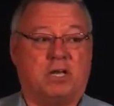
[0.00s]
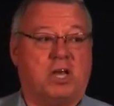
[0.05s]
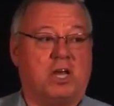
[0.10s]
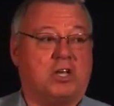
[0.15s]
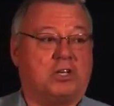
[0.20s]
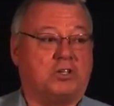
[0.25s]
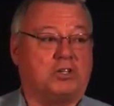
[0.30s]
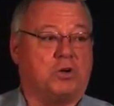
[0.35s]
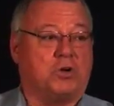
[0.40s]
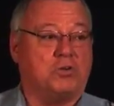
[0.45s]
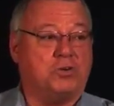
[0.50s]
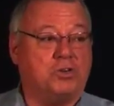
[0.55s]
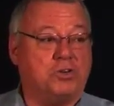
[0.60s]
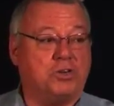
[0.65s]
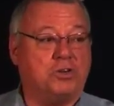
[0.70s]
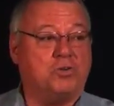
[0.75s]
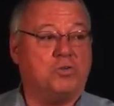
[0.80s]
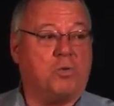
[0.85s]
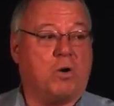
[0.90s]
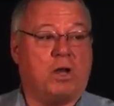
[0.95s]
So
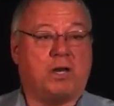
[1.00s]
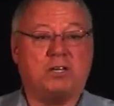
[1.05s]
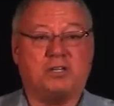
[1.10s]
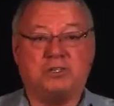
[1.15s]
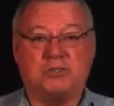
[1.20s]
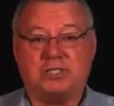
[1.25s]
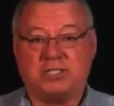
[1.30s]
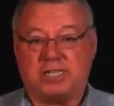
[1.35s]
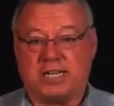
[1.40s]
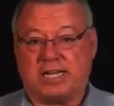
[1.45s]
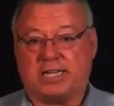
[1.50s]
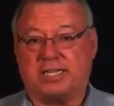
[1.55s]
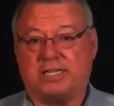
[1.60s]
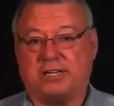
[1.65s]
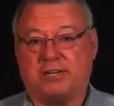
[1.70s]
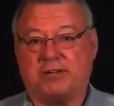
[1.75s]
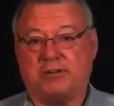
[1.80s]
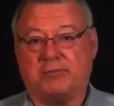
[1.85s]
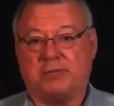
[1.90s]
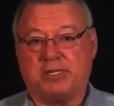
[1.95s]
you want to do
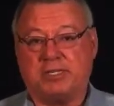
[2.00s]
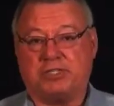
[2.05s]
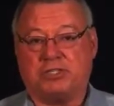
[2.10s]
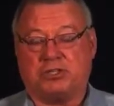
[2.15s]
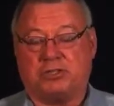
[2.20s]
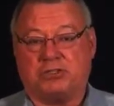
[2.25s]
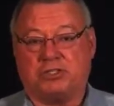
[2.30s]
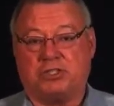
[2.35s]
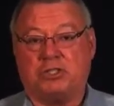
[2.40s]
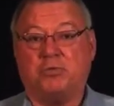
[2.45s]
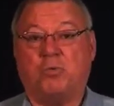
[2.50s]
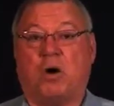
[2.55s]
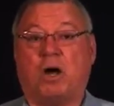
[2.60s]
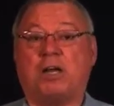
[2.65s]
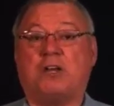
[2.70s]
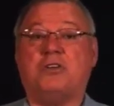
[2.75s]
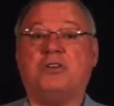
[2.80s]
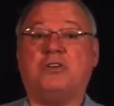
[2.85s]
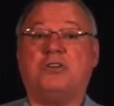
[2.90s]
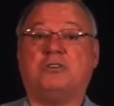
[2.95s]
secondary research. You
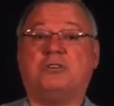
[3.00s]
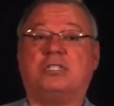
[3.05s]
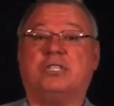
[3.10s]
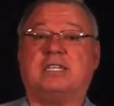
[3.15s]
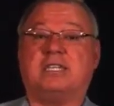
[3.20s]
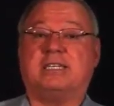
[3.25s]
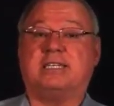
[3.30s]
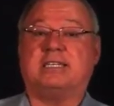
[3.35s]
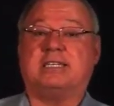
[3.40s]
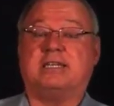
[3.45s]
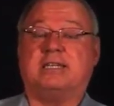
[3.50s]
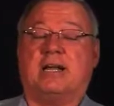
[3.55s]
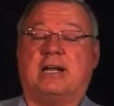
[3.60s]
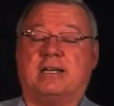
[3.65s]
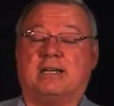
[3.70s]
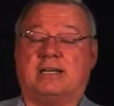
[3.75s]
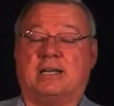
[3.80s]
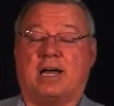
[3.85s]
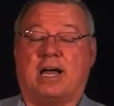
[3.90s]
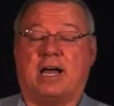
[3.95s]
want to use the
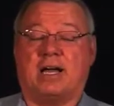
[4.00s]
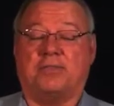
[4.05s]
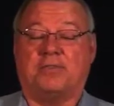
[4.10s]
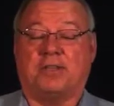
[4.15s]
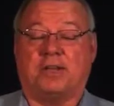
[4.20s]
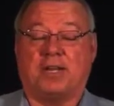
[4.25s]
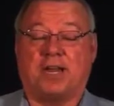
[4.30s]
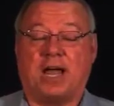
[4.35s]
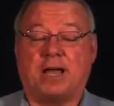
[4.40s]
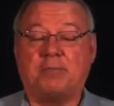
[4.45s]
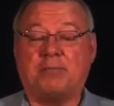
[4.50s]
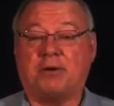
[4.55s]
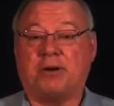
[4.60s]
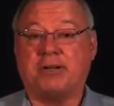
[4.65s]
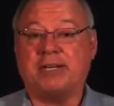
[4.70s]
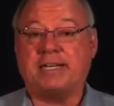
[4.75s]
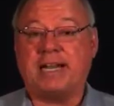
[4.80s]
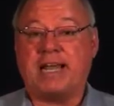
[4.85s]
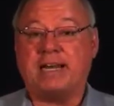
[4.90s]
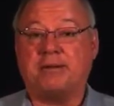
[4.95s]

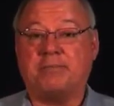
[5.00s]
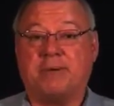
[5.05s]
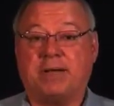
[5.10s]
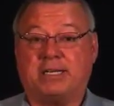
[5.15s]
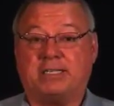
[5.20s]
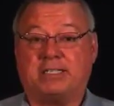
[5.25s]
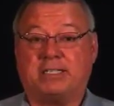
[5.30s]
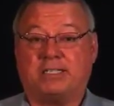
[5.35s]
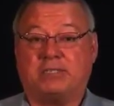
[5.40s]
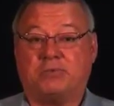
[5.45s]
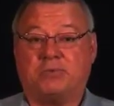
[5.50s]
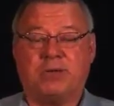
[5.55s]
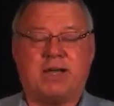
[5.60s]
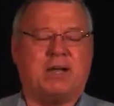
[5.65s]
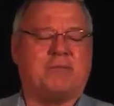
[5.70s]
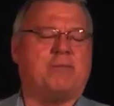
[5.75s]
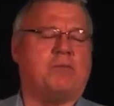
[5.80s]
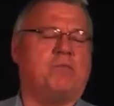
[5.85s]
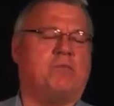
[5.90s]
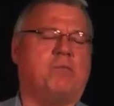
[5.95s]
library databases. We
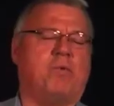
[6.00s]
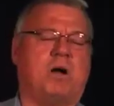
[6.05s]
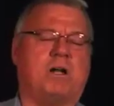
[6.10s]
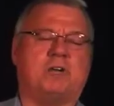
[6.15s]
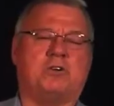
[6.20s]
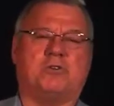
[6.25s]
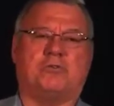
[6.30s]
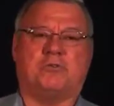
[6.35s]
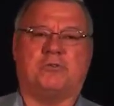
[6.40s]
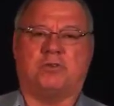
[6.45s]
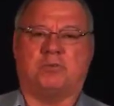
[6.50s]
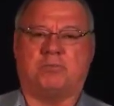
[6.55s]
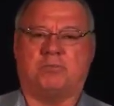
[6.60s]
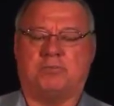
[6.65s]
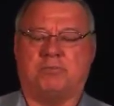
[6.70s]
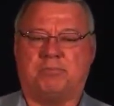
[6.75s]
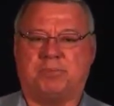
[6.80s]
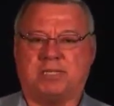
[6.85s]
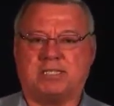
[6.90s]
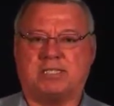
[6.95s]
have a wonderful
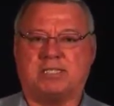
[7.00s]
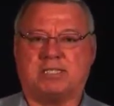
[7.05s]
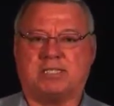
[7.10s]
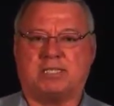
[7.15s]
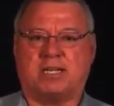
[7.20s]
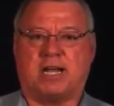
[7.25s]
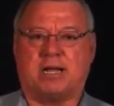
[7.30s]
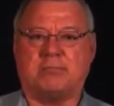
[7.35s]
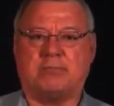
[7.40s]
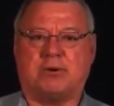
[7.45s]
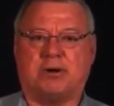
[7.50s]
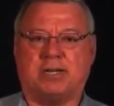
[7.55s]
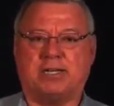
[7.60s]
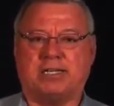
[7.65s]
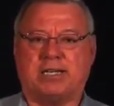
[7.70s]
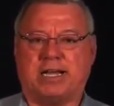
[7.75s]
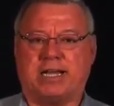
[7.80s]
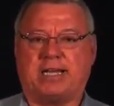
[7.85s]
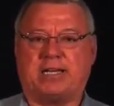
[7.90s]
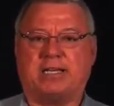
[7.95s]
business library
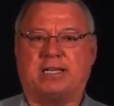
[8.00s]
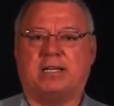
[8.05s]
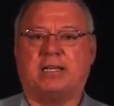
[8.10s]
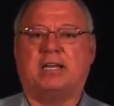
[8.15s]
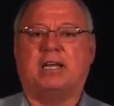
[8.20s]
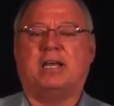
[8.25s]
link